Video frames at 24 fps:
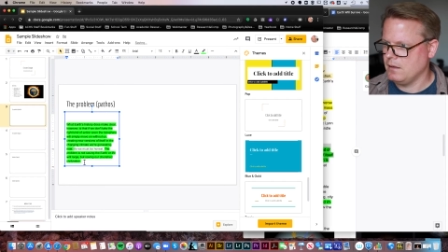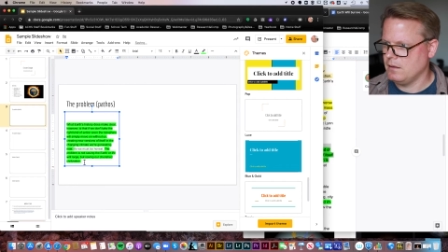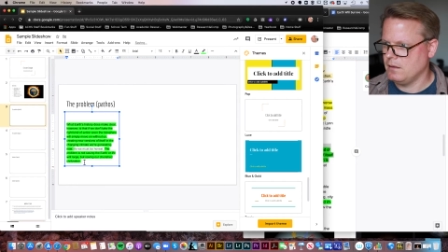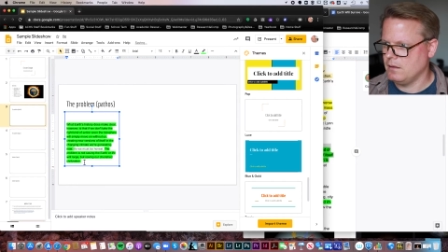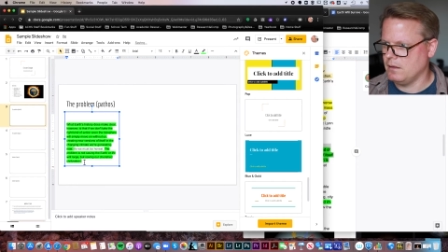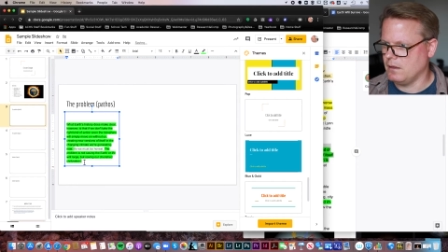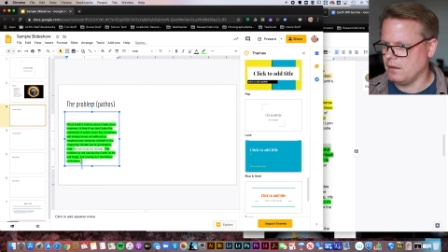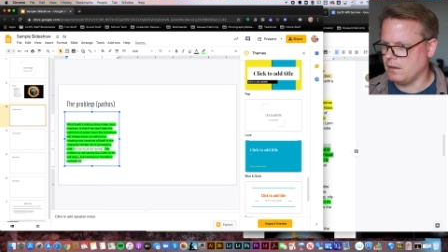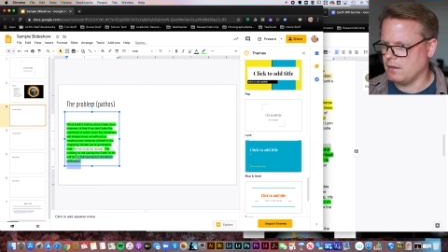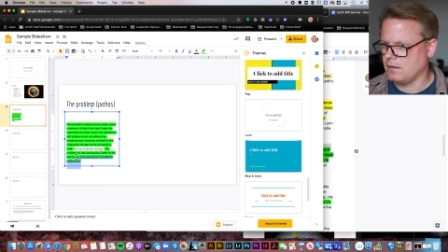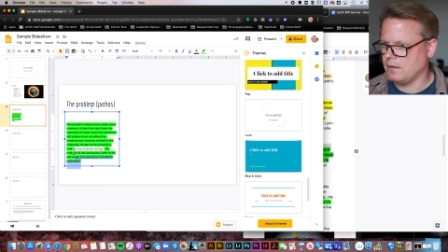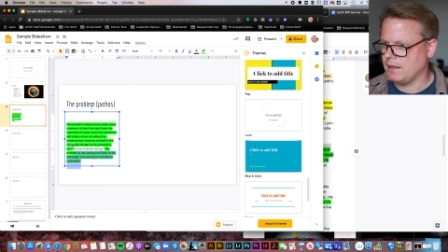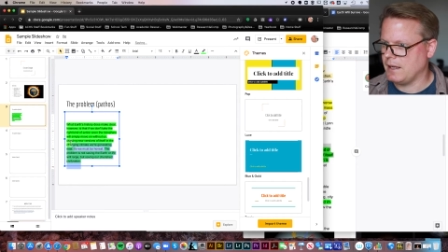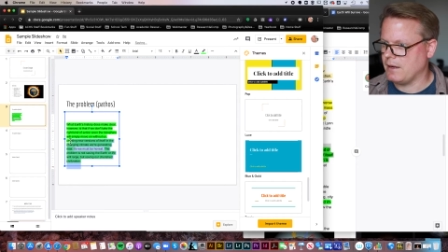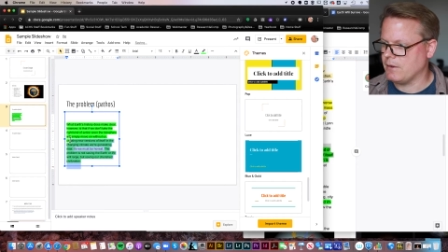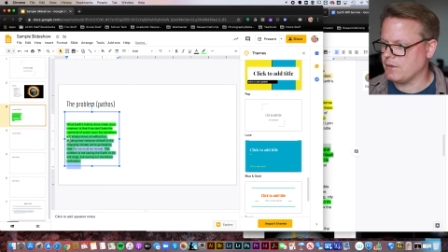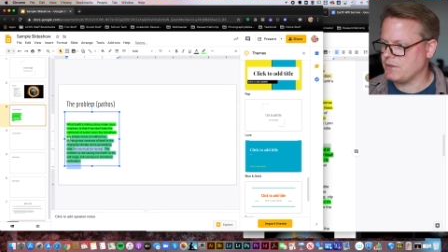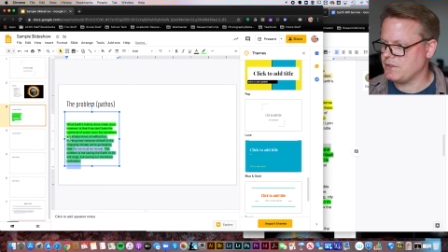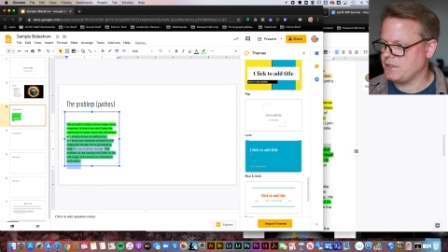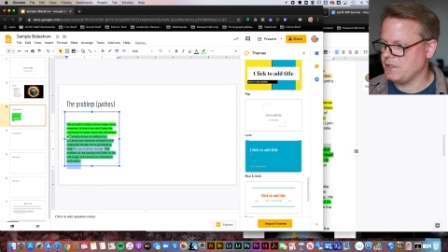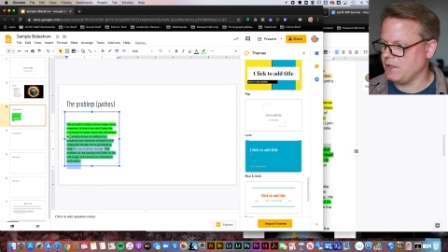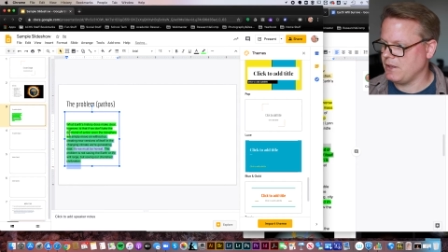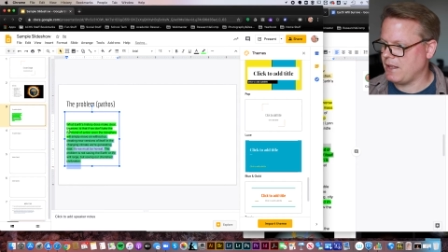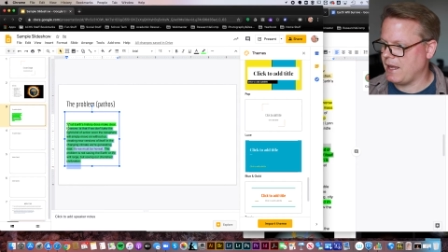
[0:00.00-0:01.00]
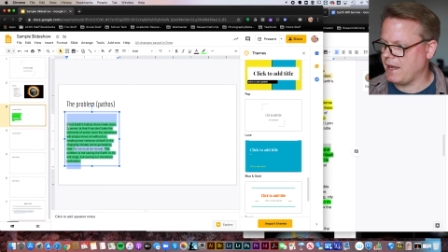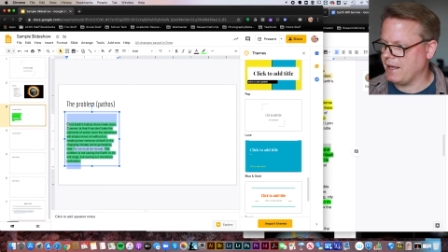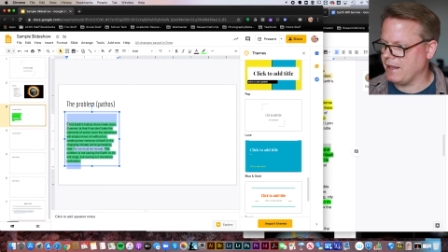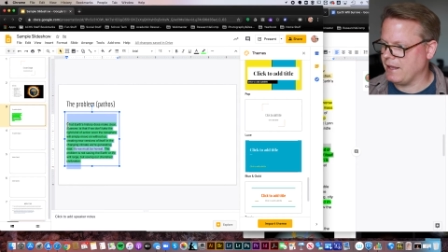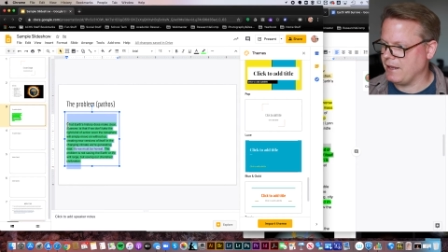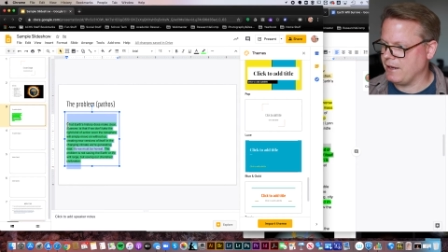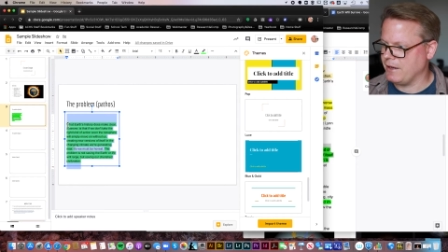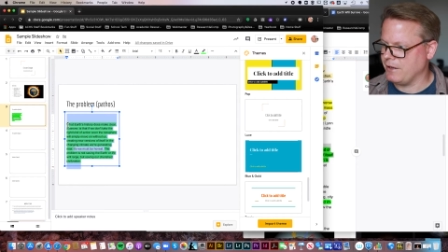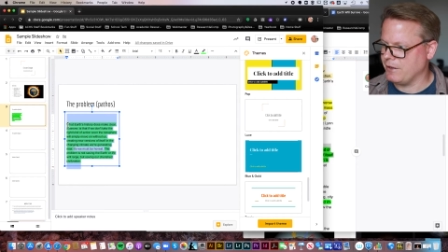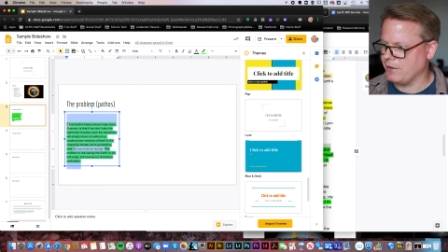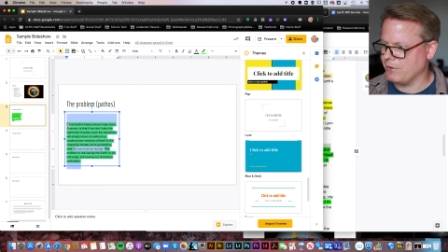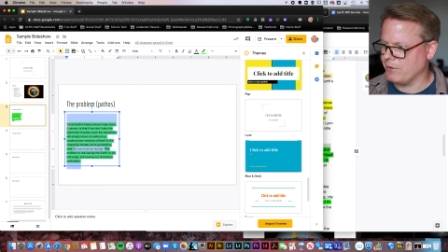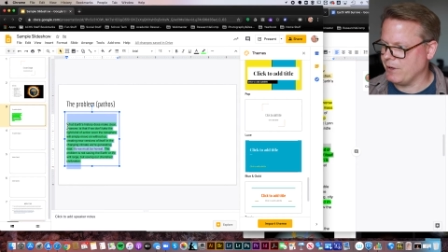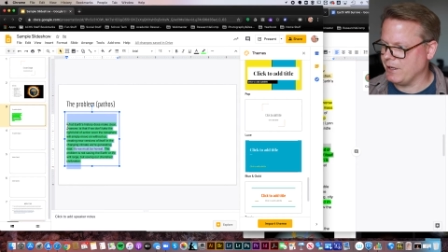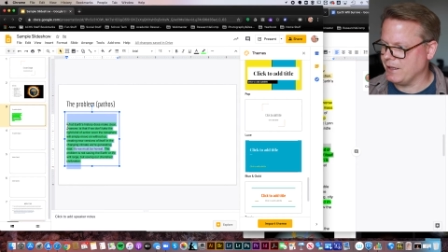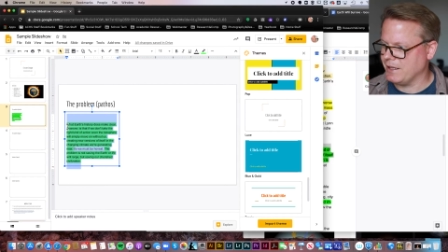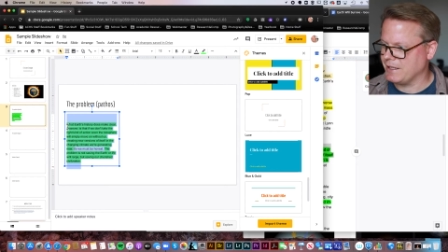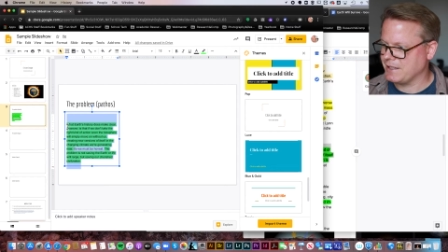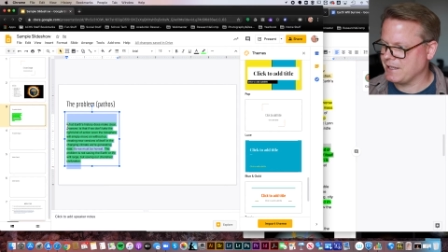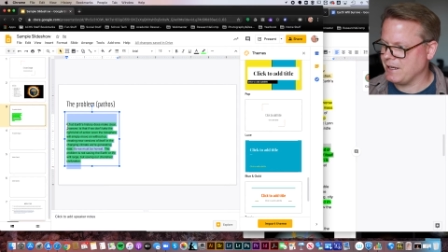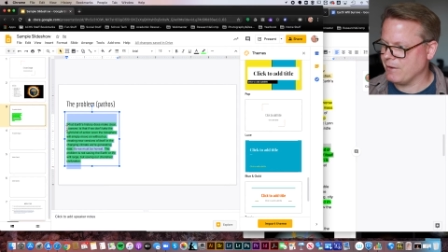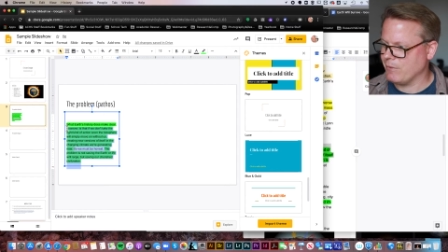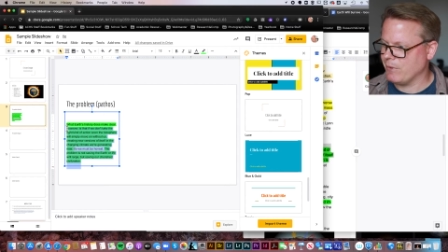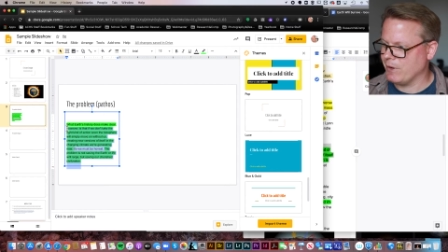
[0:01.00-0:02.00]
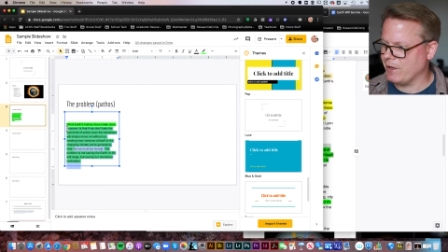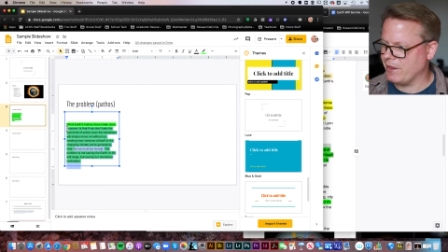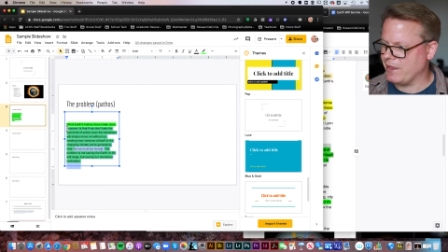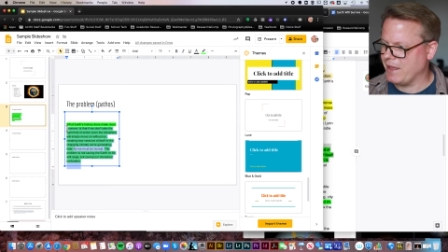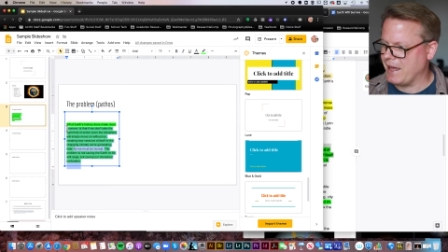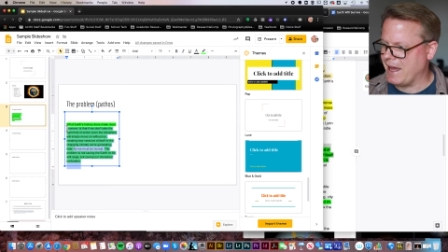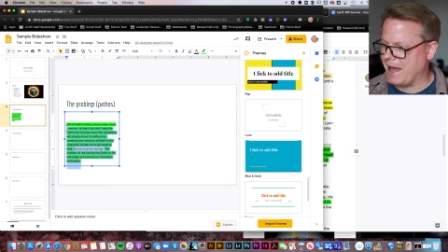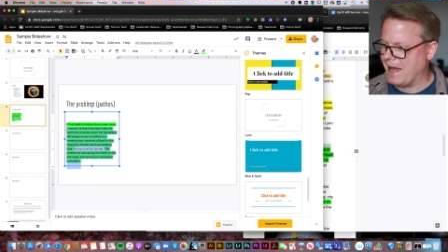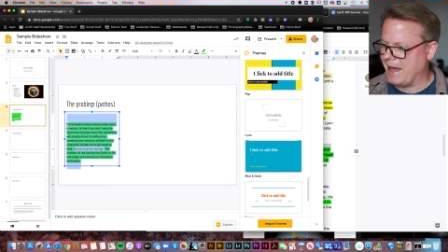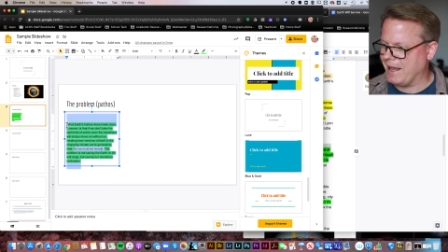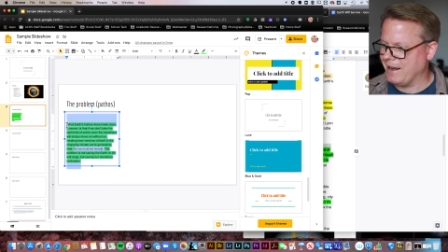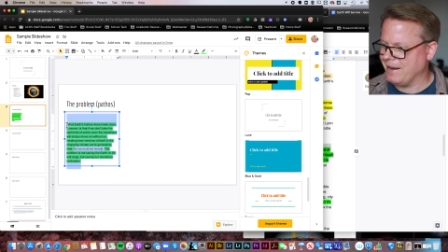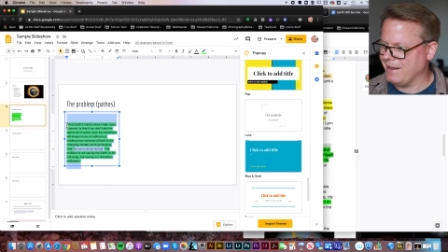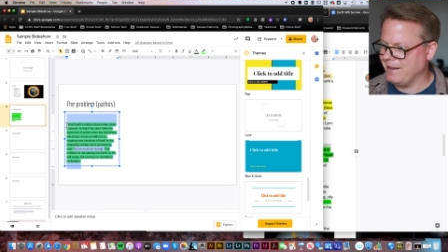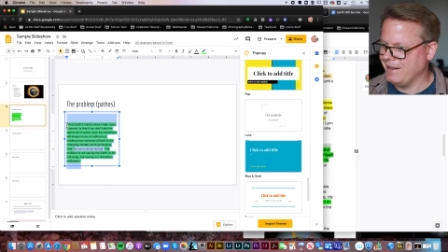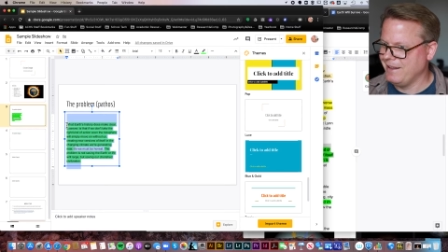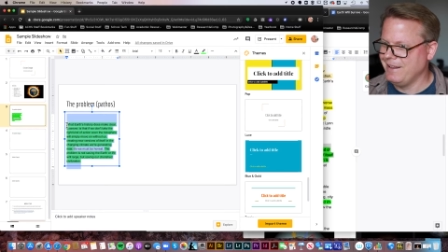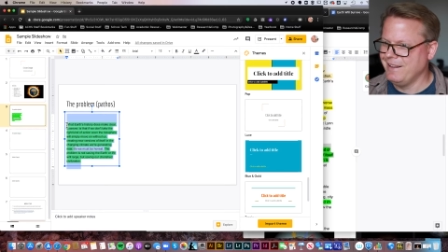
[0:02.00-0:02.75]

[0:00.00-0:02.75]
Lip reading: Ugh, now it's still highlighted in green. Let's get rid of that.